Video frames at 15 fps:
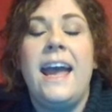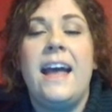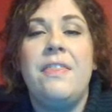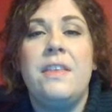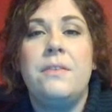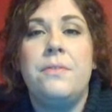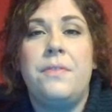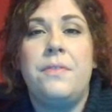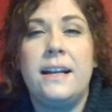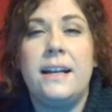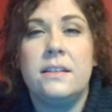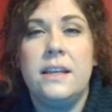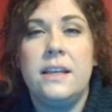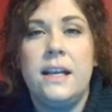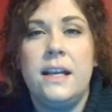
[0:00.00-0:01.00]
And then
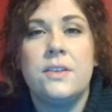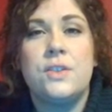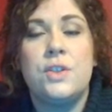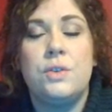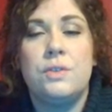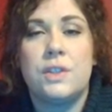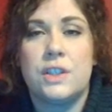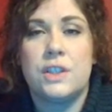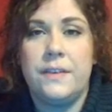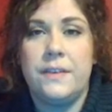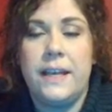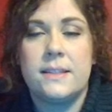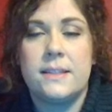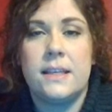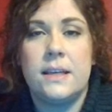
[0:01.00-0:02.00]
finally, student
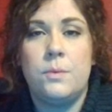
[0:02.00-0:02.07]
surveys,